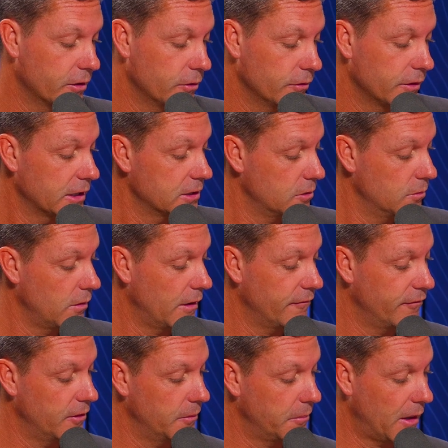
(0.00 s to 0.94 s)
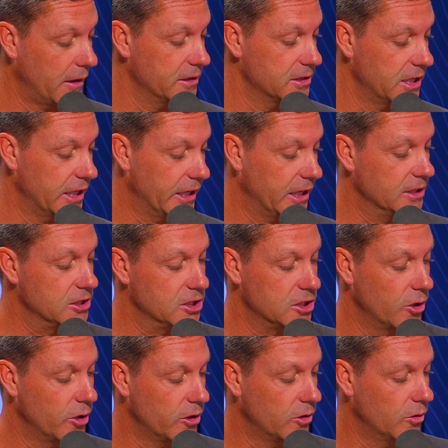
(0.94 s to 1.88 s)
good. That's a good one for the punters. They can
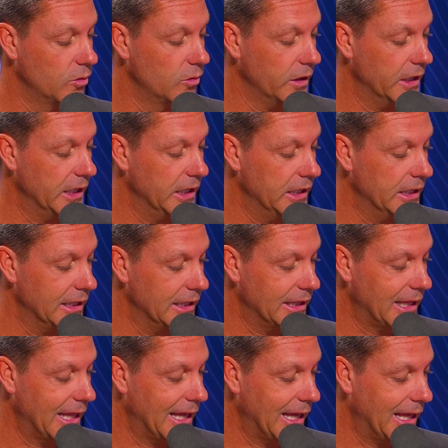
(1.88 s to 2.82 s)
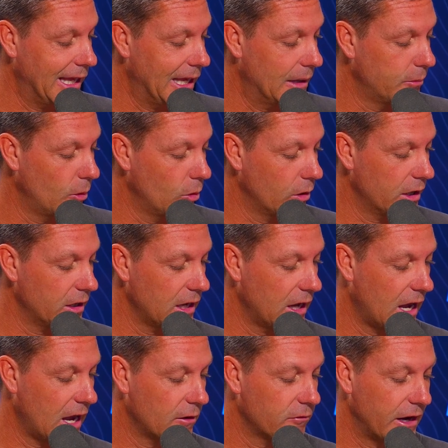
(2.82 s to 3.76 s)
circle in their book.
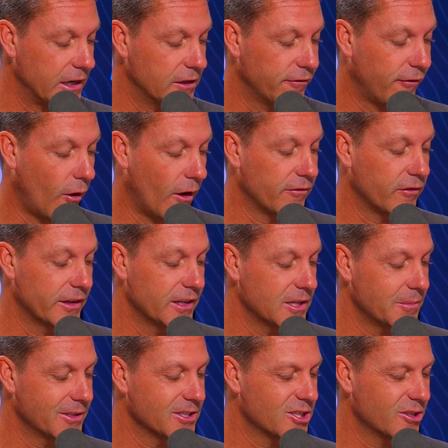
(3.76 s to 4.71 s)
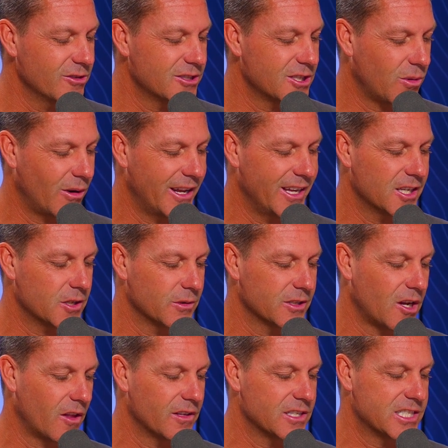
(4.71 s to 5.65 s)
Race 5, Lindemann, $2.20 into
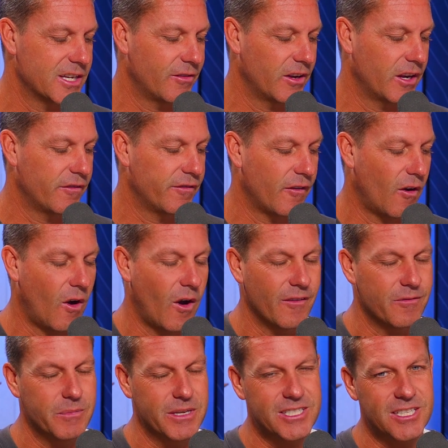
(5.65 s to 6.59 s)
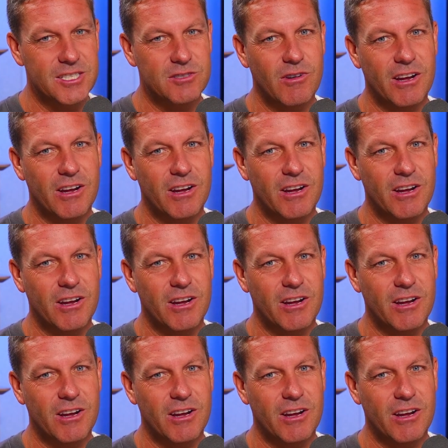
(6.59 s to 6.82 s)
$1.75. Misses,